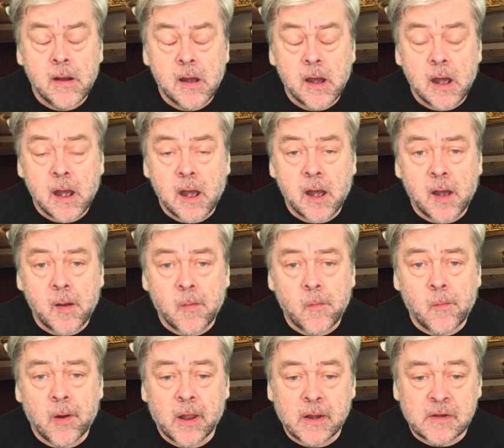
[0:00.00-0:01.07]

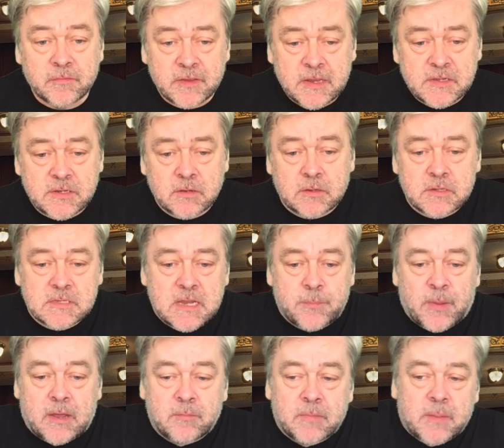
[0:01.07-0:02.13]
And if he is going to step
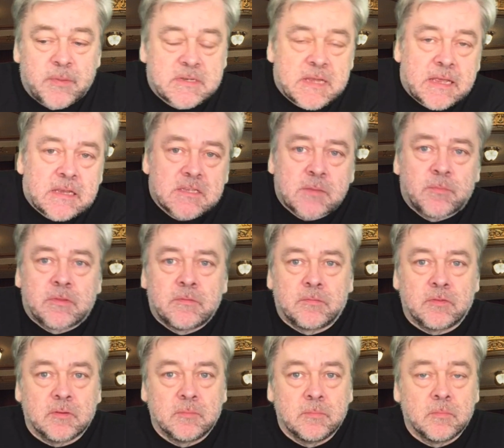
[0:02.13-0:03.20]
out and maybe take something
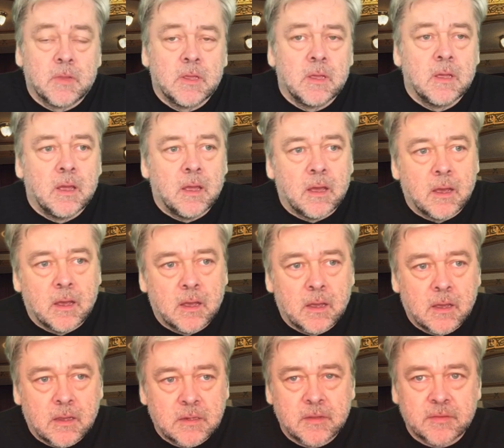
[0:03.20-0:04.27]
from
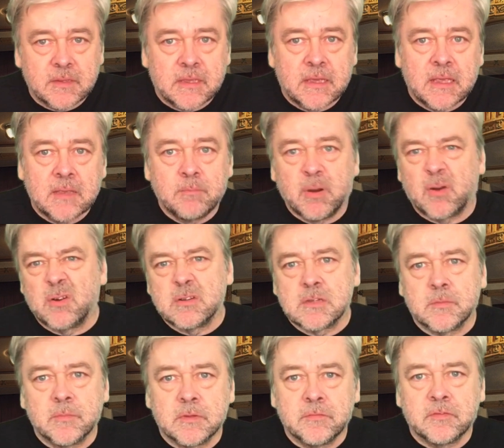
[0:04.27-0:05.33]
another key, borrow
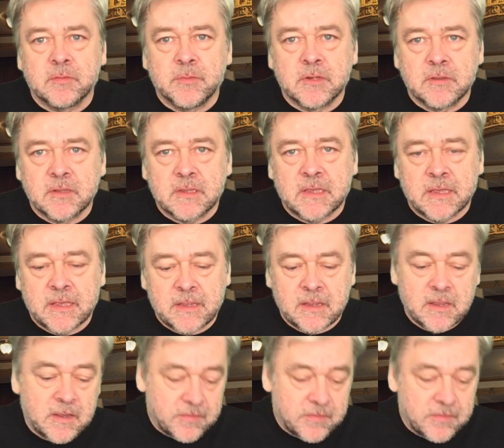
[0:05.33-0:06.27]
something from another key,